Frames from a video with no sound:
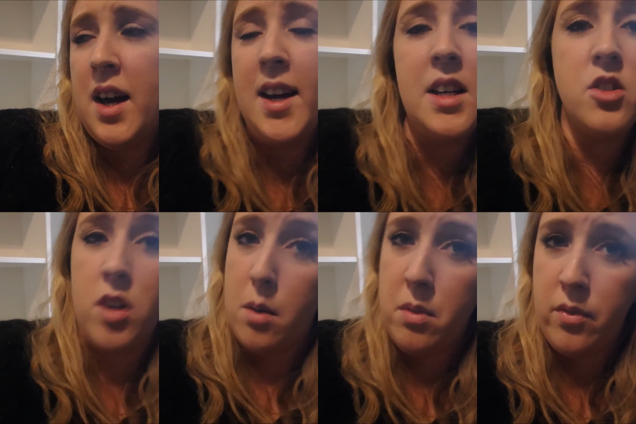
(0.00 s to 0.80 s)
I hate
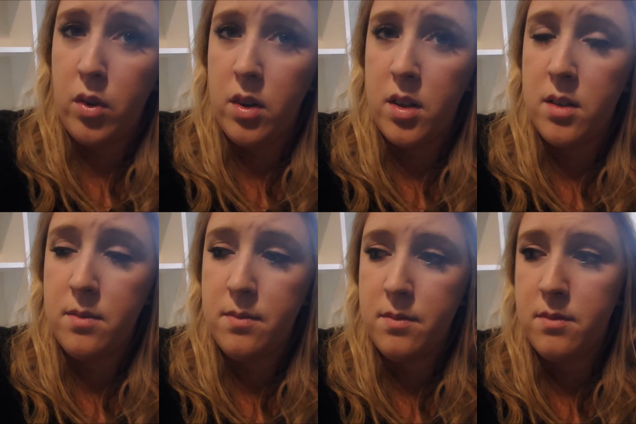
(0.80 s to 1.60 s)
shopping for
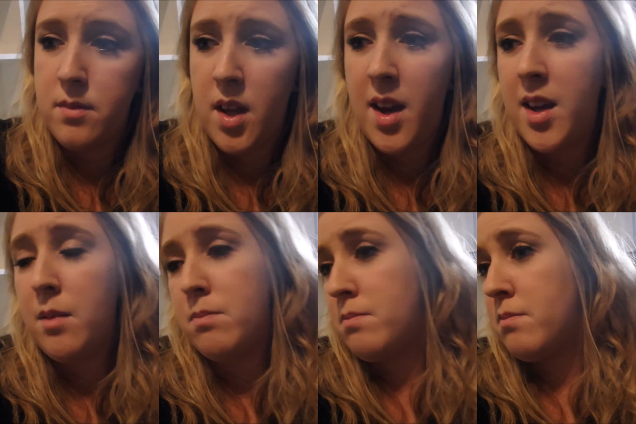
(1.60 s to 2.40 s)
them. I
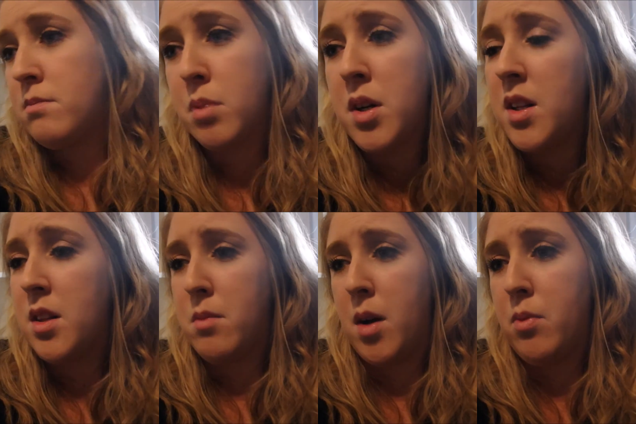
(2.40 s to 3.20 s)
hate putting
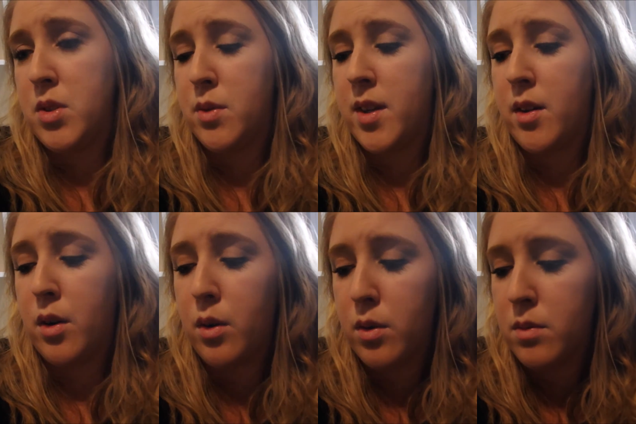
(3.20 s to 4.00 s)
them up once we get
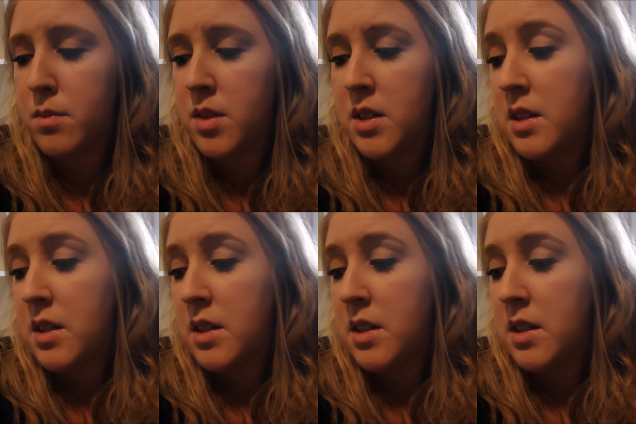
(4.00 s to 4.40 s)
home.